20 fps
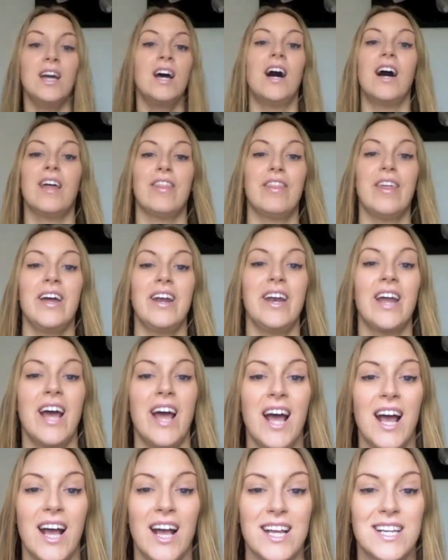I then
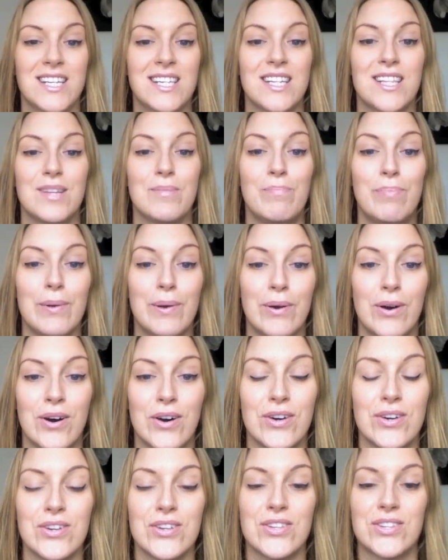had the
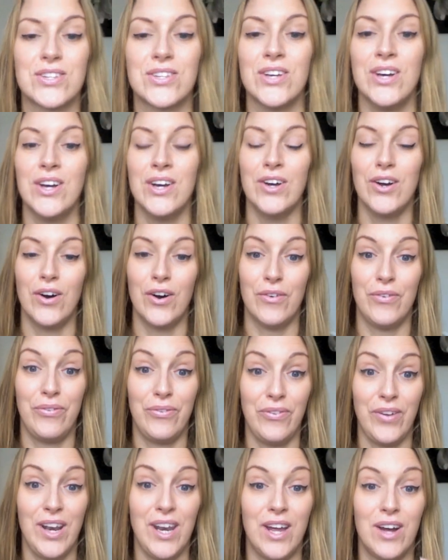blocks
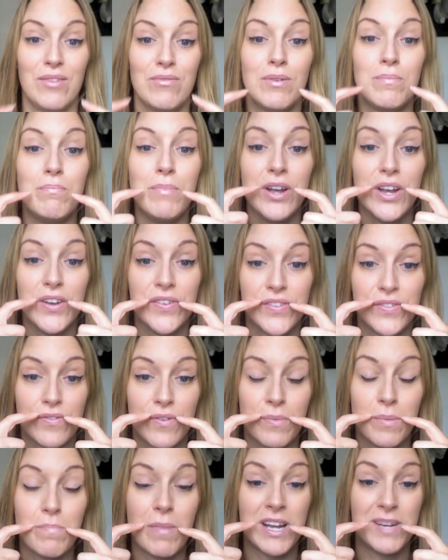of filler removed
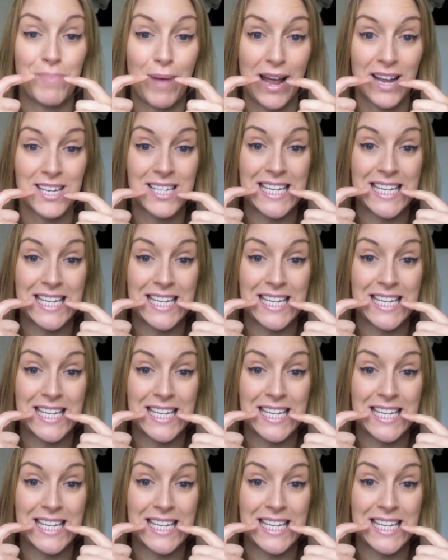from my back